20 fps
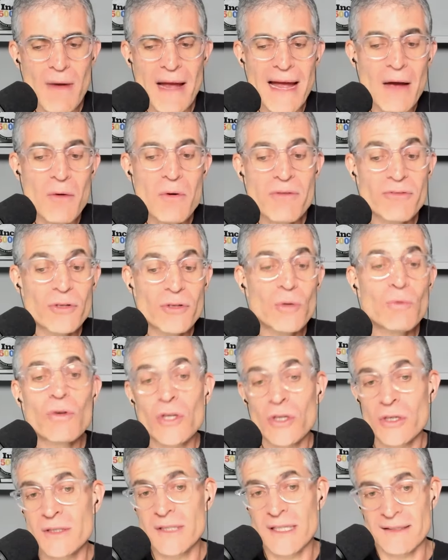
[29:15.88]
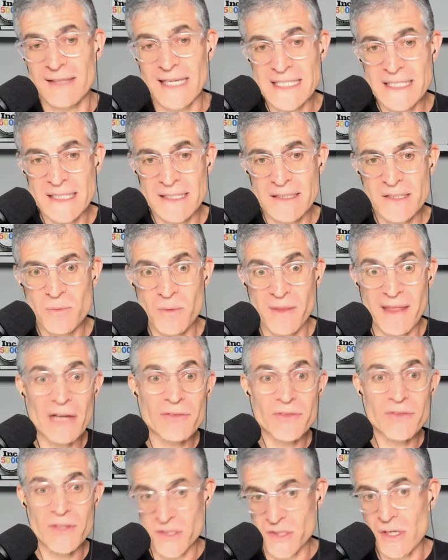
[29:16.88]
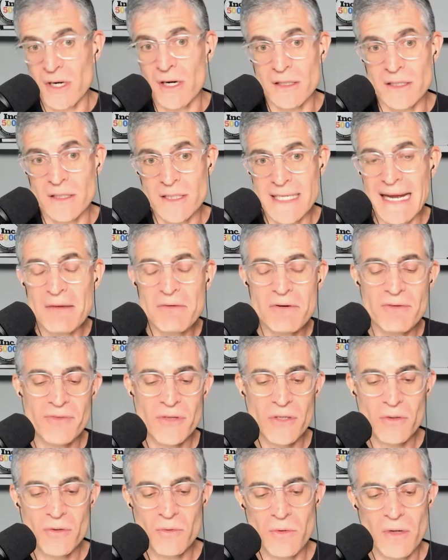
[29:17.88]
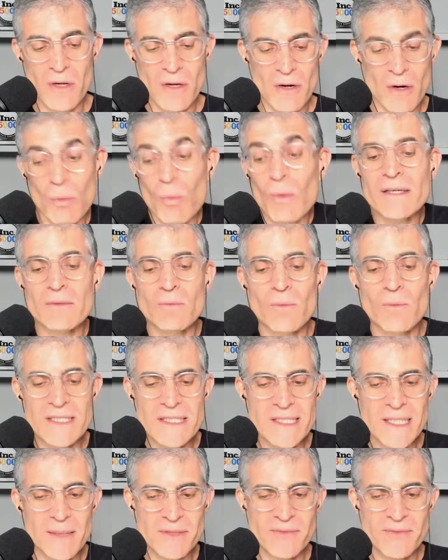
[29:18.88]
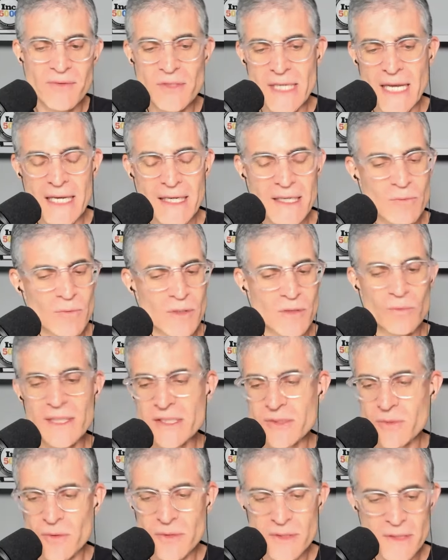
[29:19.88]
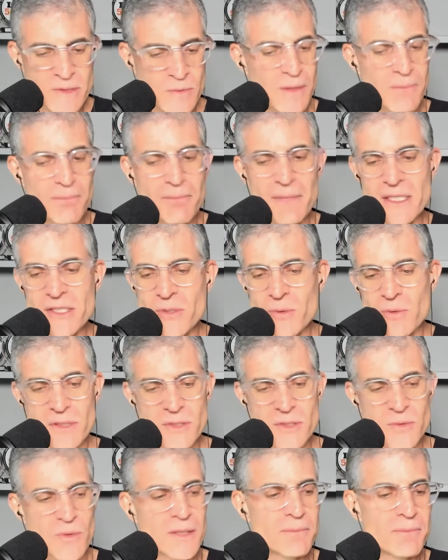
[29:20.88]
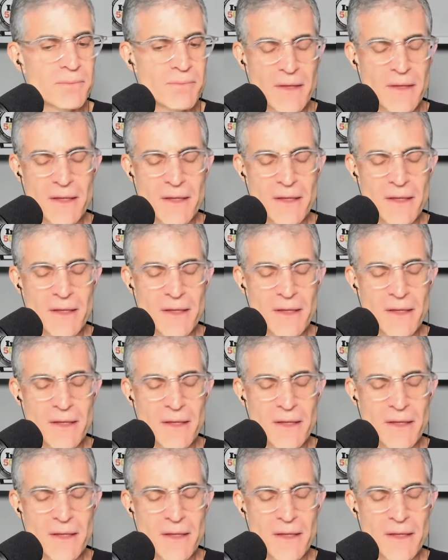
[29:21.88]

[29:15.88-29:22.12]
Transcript: how have you learned the lessons without the scars how have you or what what steps have you taken what resources what mentors what